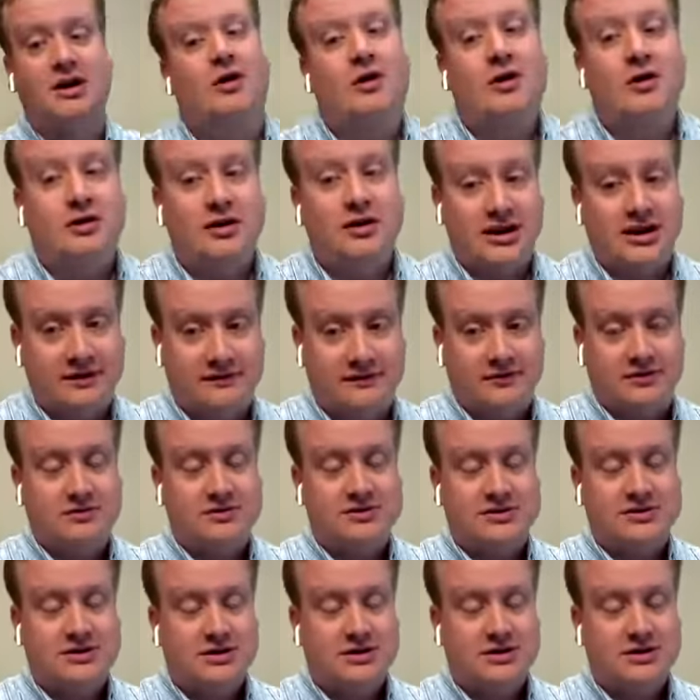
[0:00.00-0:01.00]
all
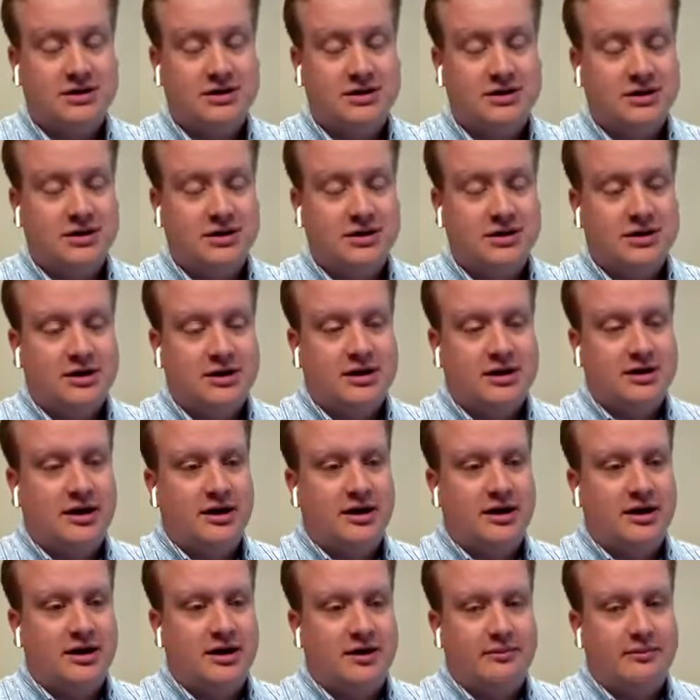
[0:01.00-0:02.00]
levels,
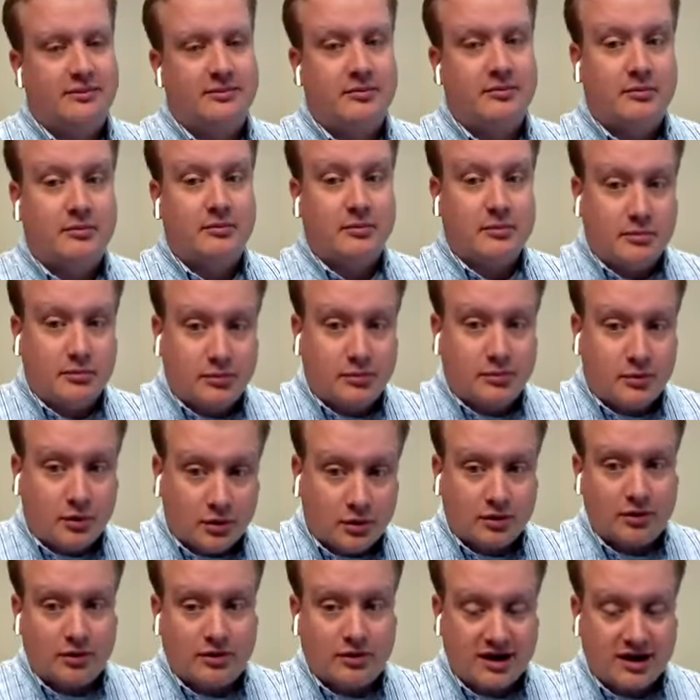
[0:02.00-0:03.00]
but more
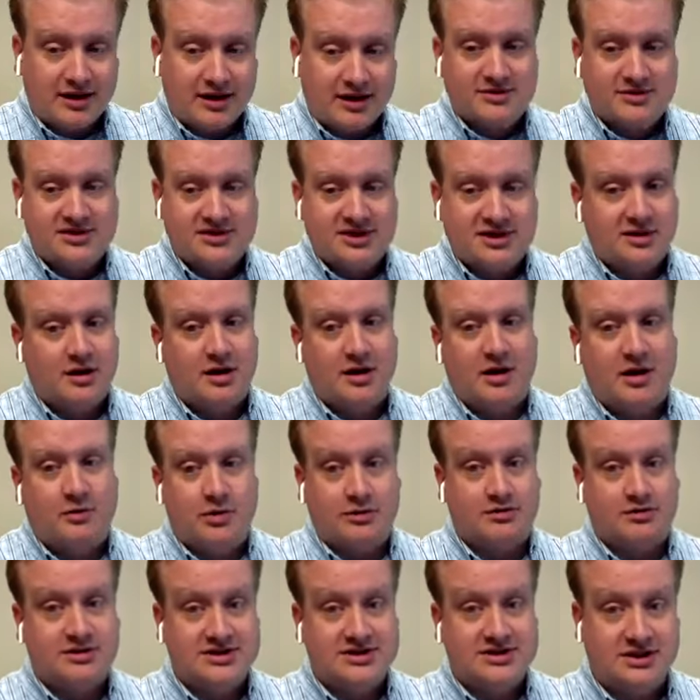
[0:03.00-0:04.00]
times than not, we're
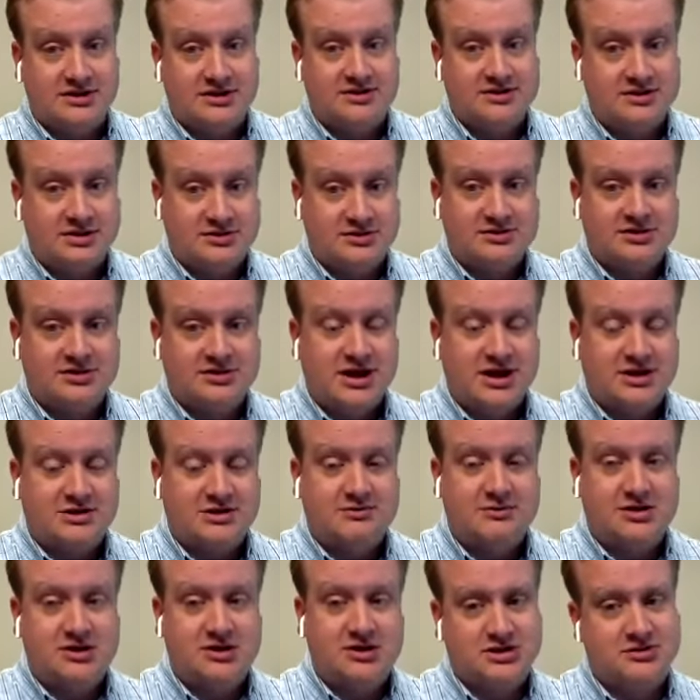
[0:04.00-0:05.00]
doing sales and use tax
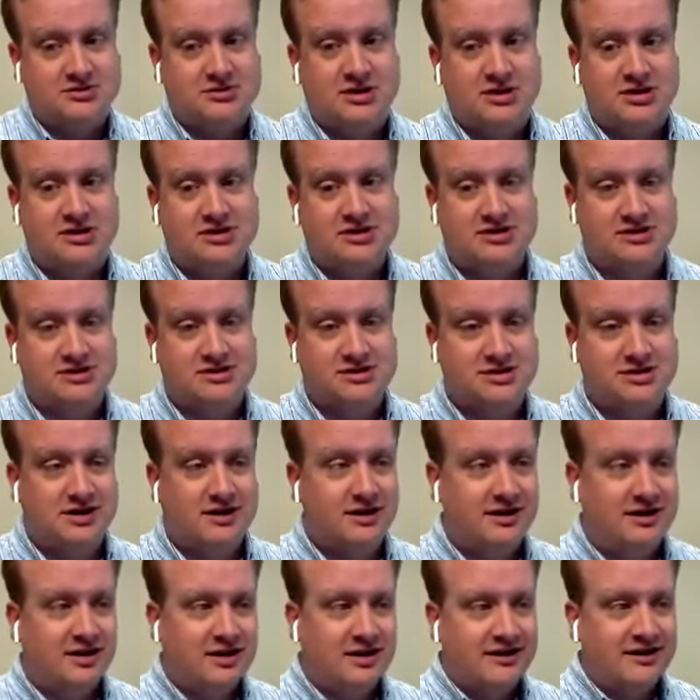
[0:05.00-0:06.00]
registrations
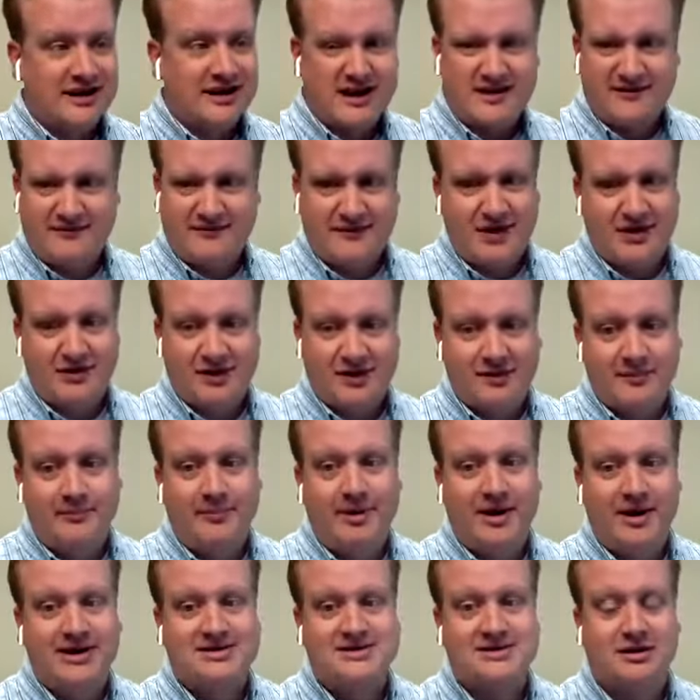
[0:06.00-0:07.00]
that vary
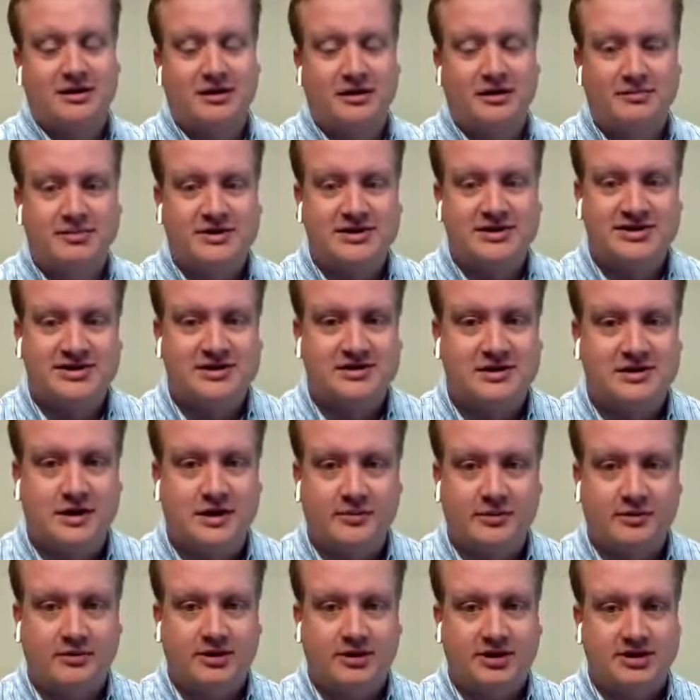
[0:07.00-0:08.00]
based on the business
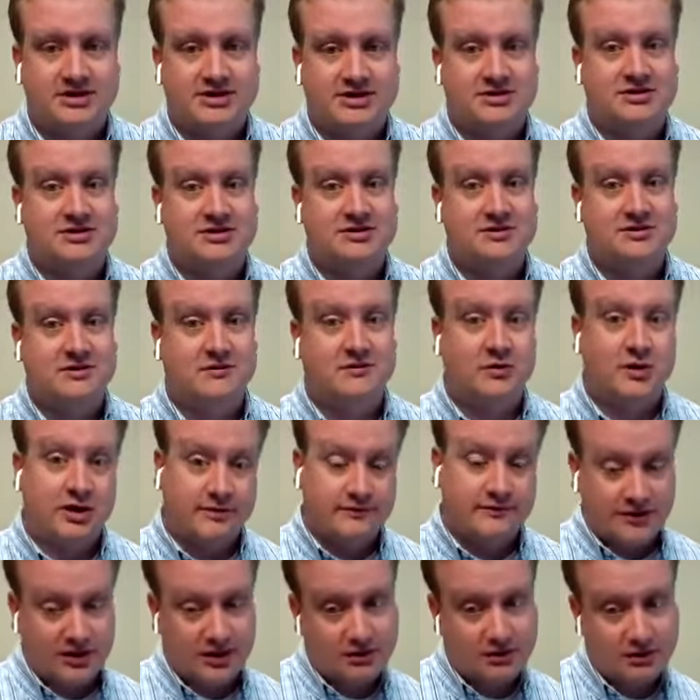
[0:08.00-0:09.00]
operations of where
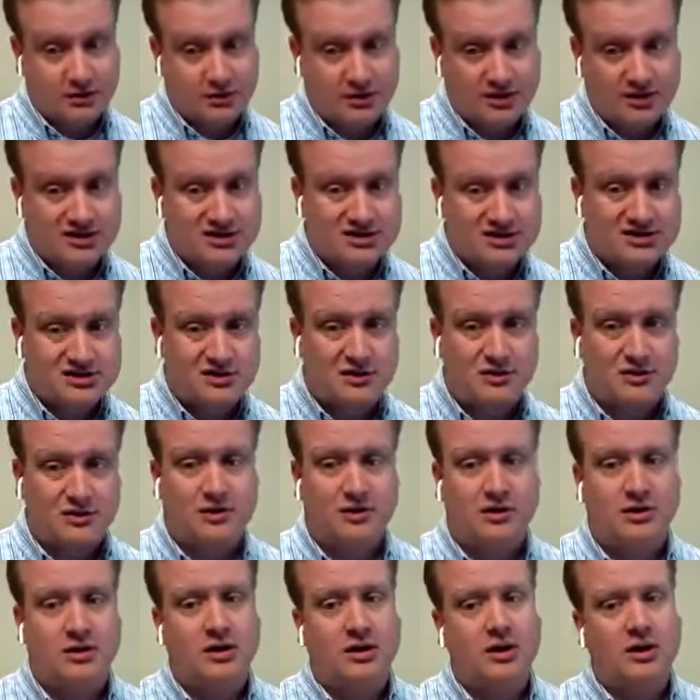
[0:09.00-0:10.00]
inventory is
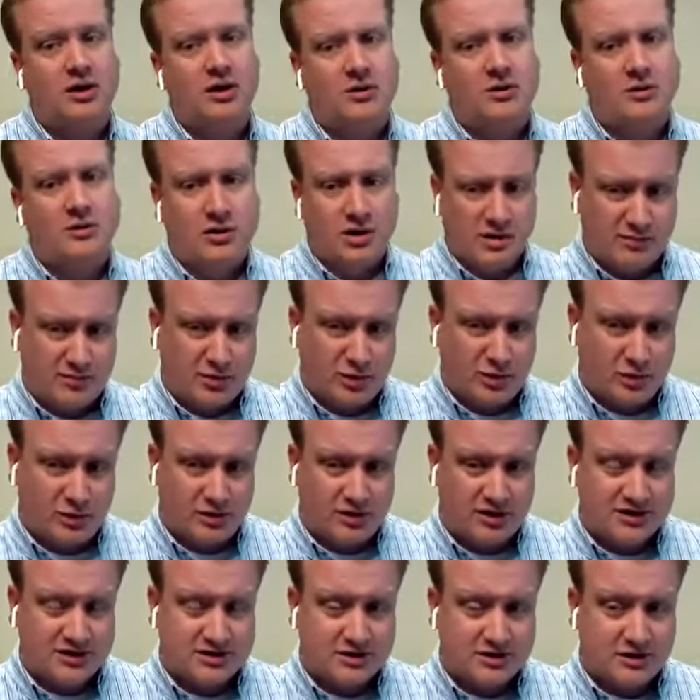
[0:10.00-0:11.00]
stored, where
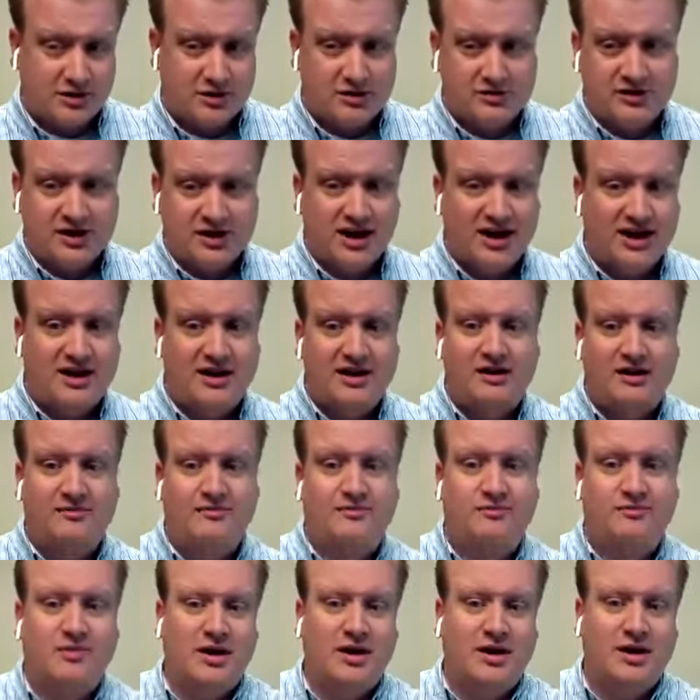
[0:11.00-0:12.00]
employees are located.
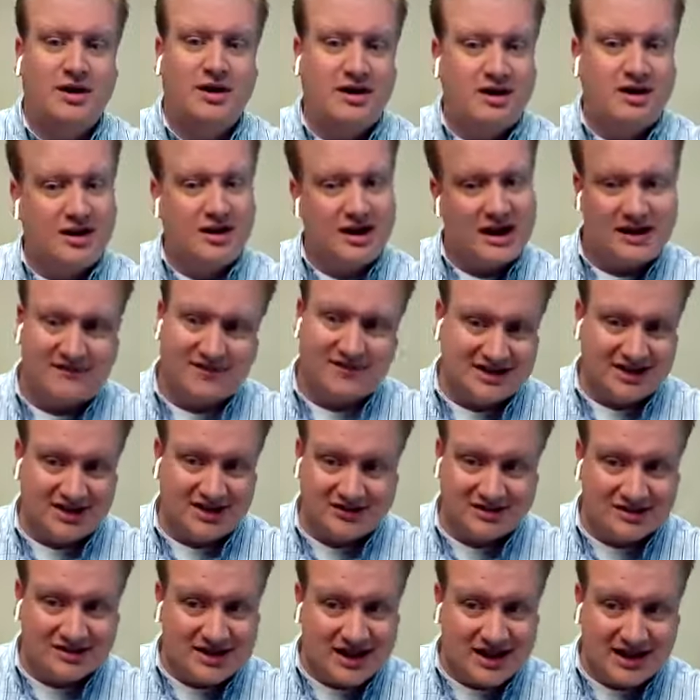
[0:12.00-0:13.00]
I have a
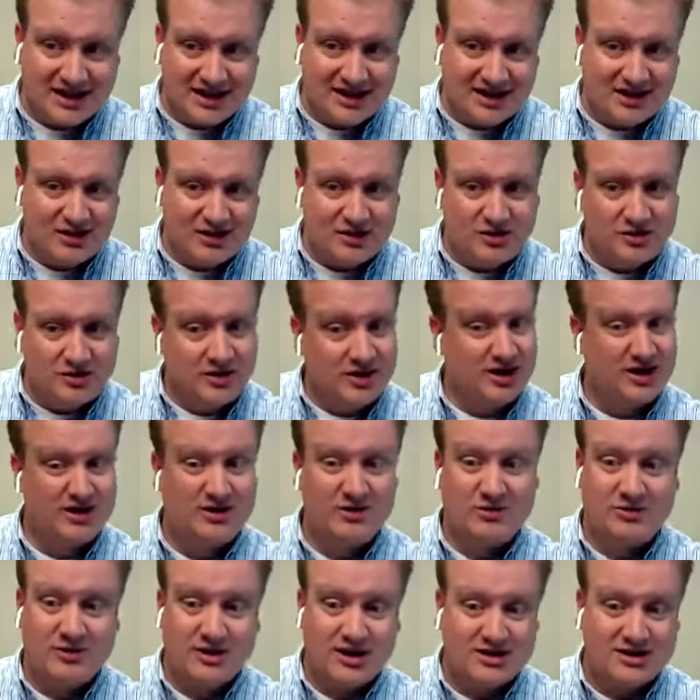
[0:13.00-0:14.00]
sales guy there. Do I need
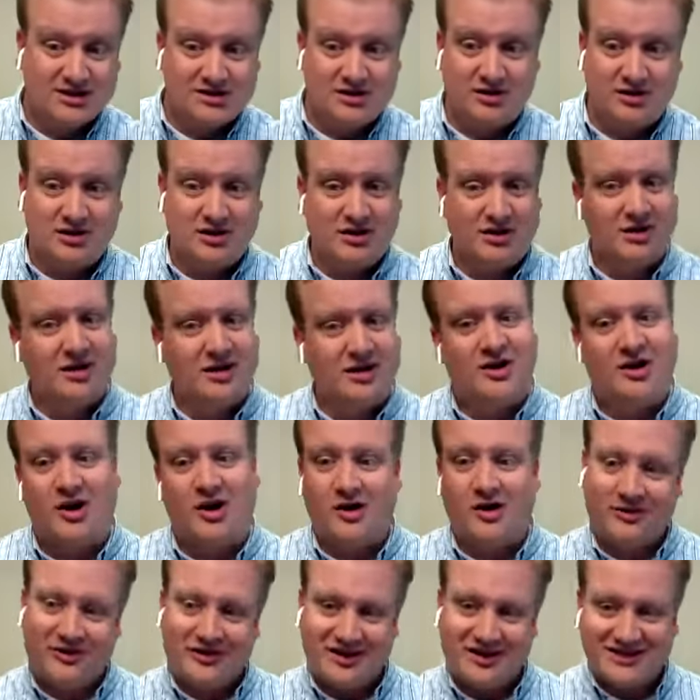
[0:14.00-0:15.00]
to register?
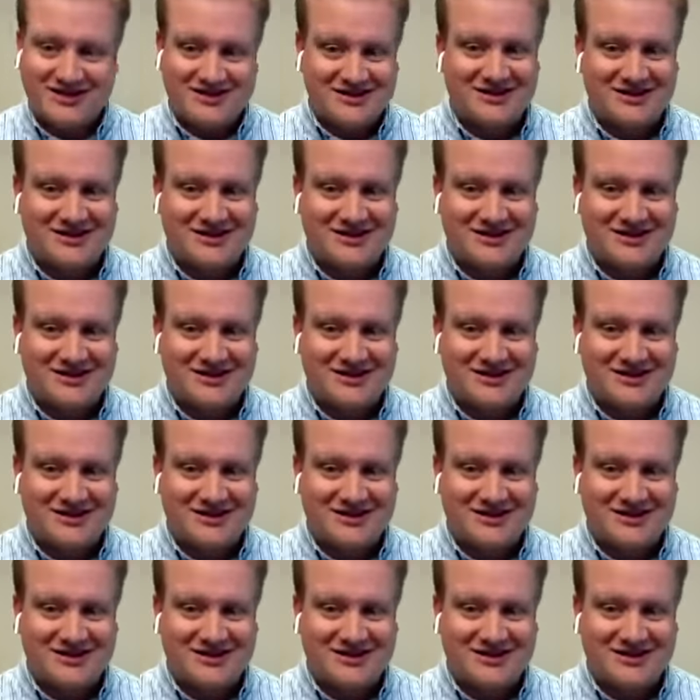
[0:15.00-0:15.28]
All these